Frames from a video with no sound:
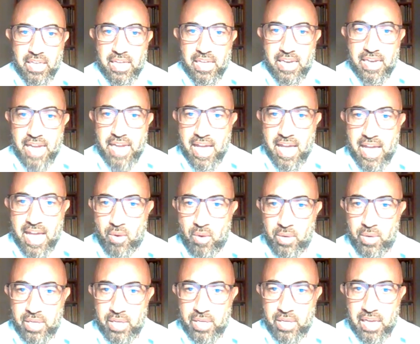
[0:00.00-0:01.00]

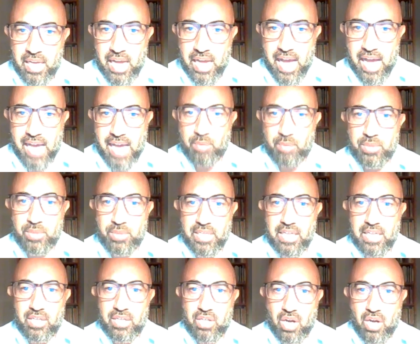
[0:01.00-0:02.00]
Now, I would
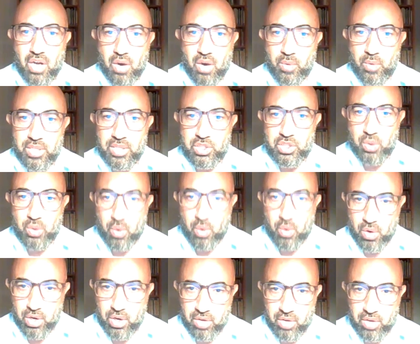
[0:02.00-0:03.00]
encourage
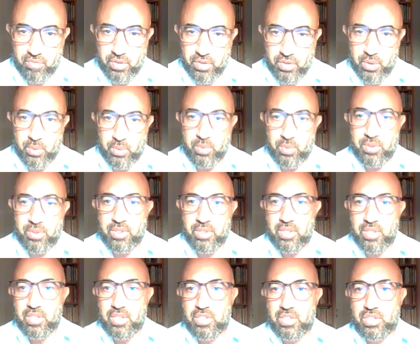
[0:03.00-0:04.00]
all of you
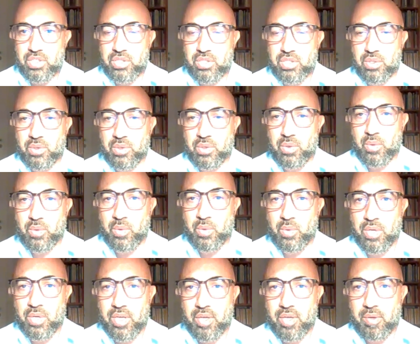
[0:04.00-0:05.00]

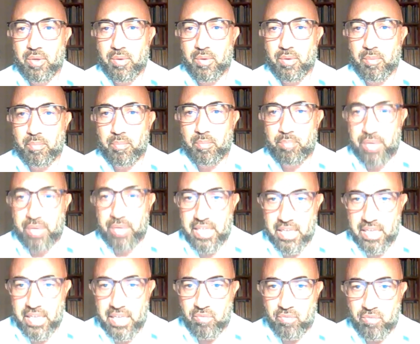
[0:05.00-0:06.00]
to
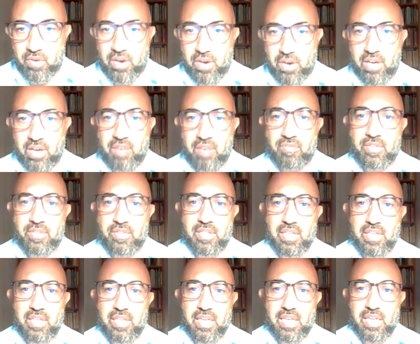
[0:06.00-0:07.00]
be involved
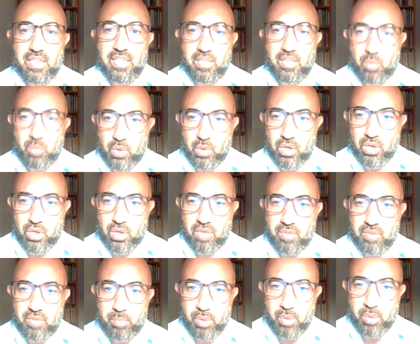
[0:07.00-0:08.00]
in the work
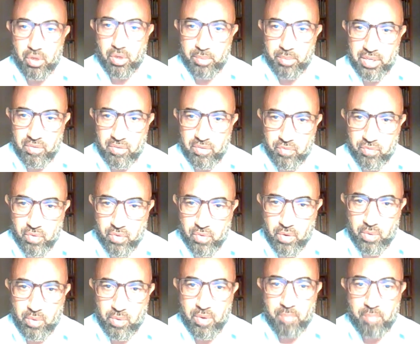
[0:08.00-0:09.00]
of the Permanent
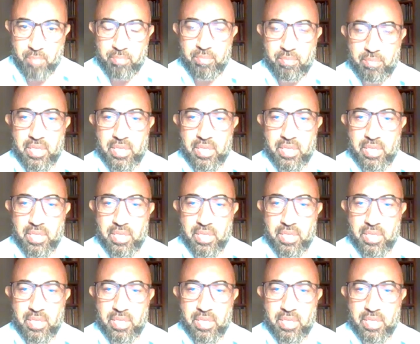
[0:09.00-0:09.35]
Forum,